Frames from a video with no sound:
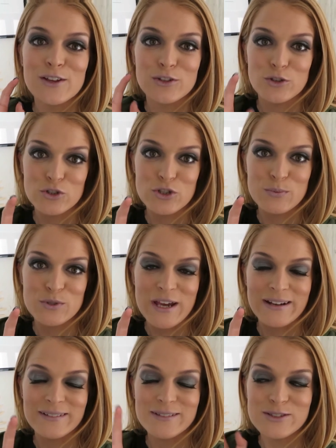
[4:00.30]
YouTube
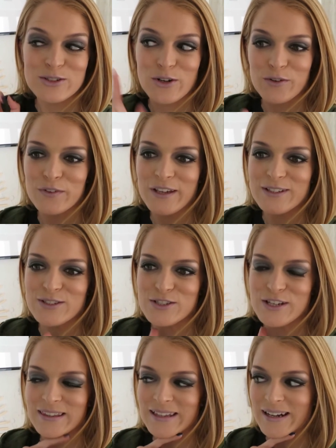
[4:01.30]
channel, so don't forget to
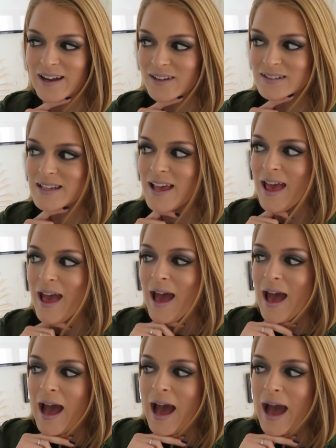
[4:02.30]
check that out.
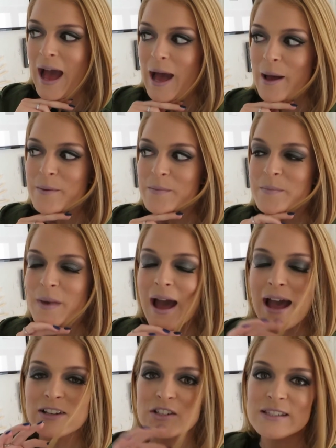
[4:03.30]

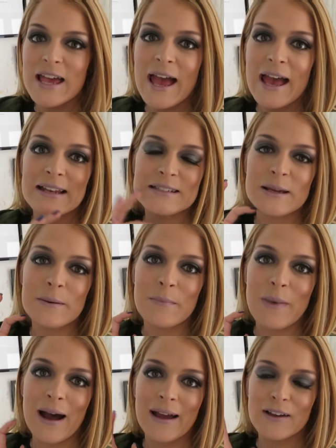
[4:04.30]
I just had
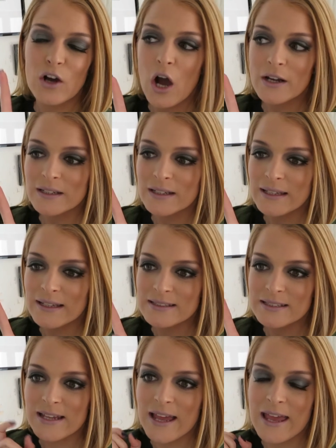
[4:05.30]
my gardener here
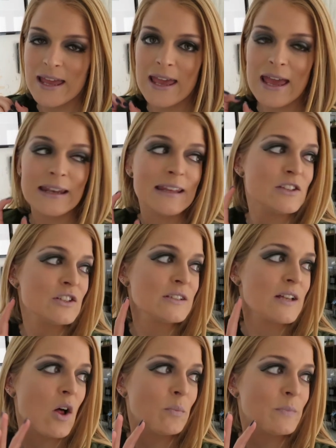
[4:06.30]
today, and he just
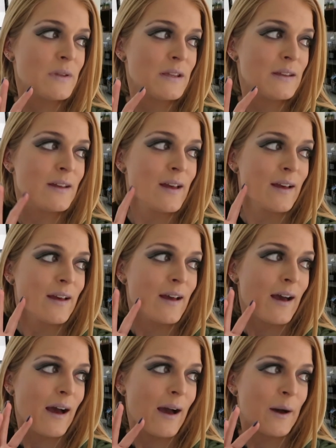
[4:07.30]
helped me
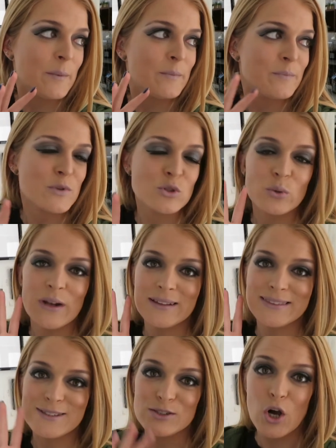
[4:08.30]
sort
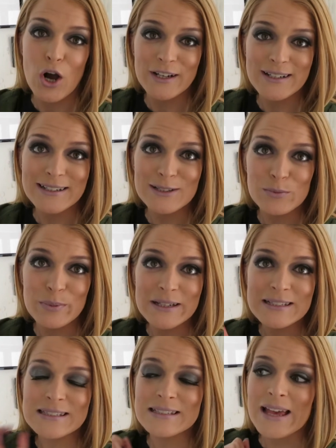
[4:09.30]
out this garden a little
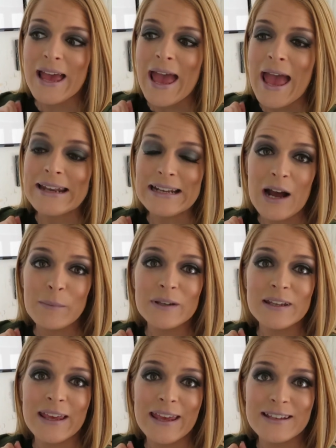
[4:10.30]
bit. And now I'm
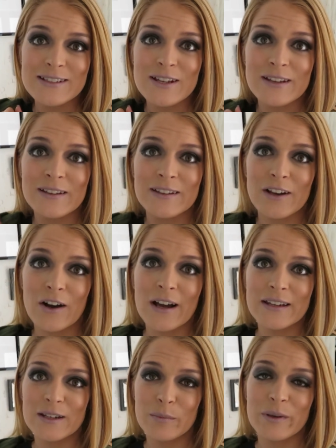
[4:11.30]
gonna head. Yeah, I
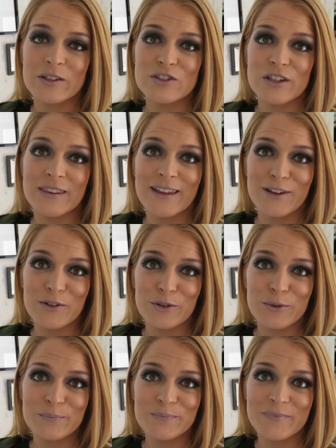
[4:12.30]
need a picture in there. I
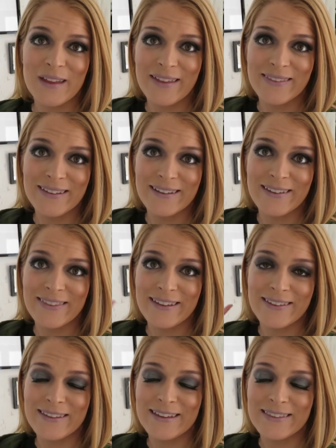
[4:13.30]
know. And there, and there,
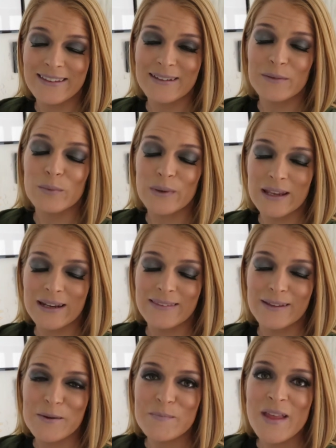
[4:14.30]
and there, and there. We're getting
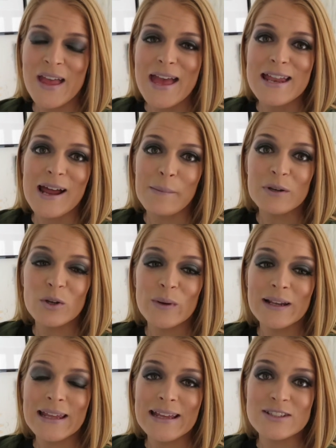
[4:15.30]
there. Now I'm going to
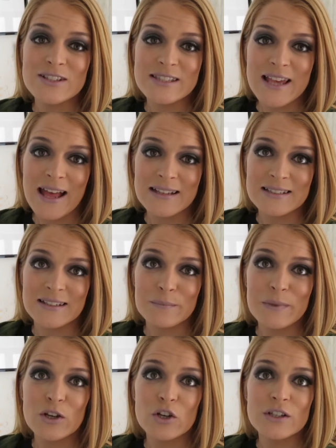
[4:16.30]
quickly head to Santon
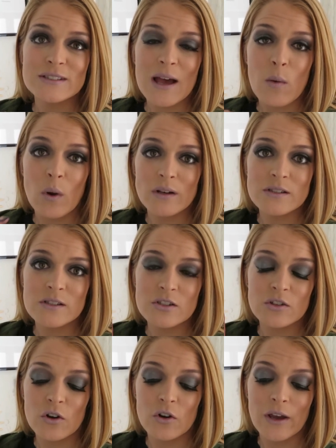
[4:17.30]
because I want to
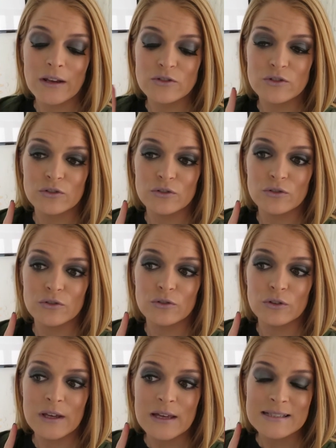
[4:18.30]
go and
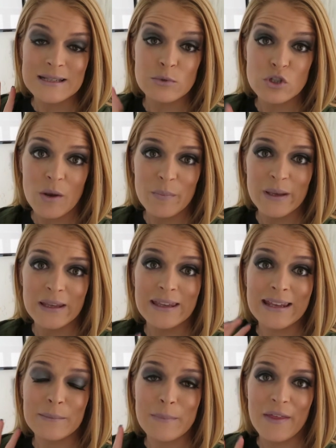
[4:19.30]
do some shopping,
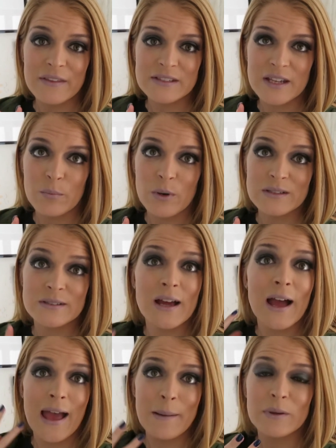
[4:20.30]
get a Mother's Day present.
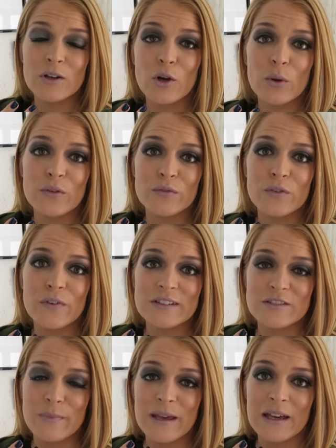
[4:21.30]
I am going to go with a full face
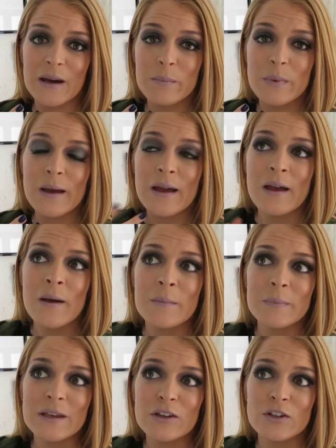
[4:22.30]
of makeup
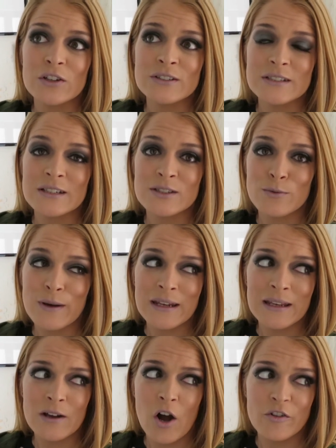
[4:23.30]
because it is
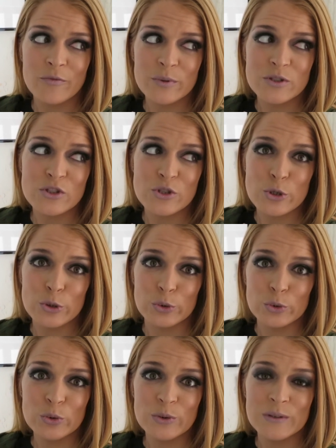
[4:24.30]
already
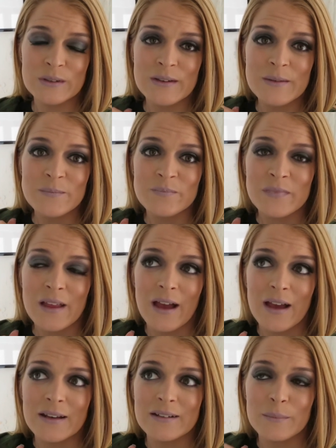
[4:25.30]
2:30.
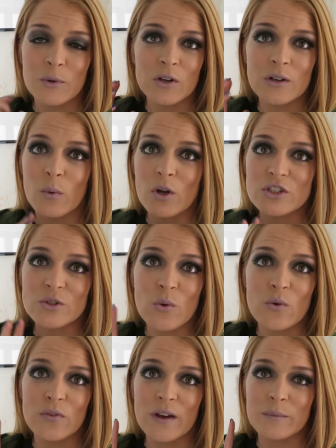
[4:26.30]
And I'm not going to wash it
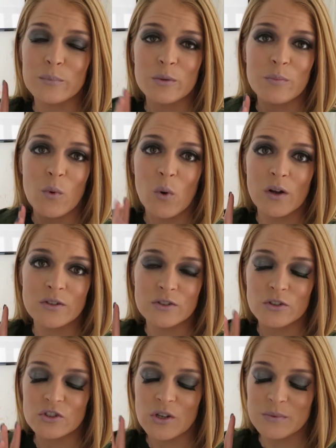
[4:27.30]
off and put more on to
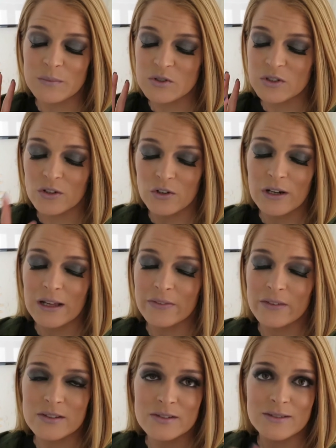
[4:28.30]
go shop. I'm just going to go like
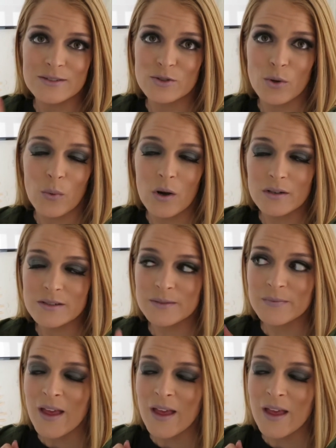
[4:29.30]
this, so what?